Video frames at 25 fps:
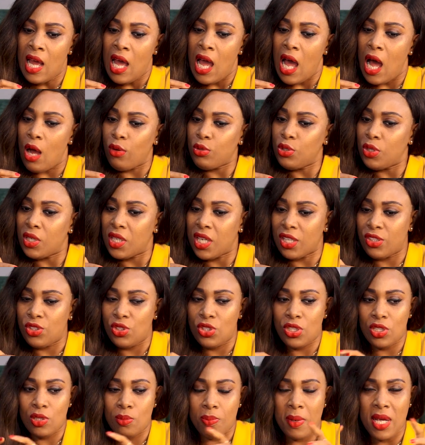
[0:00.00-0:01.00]
how you can
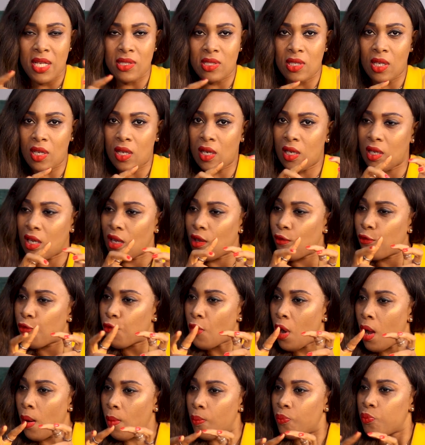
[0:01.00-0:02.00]
just basically
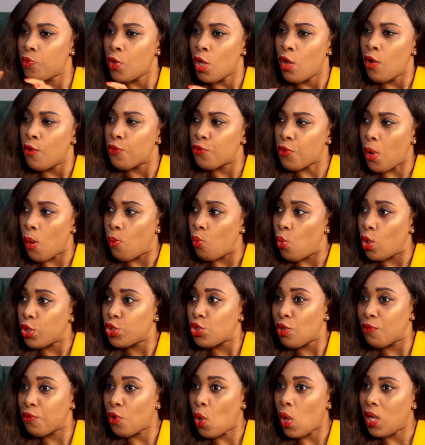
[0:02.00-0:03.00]
from what
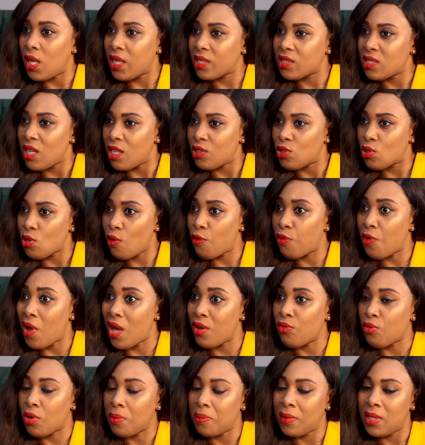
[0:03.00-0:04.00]
you've collected so far
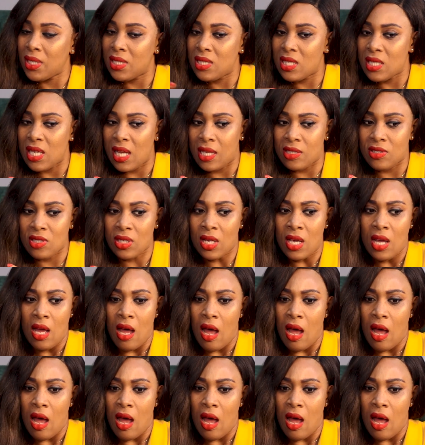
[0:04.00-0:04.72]
and remitted,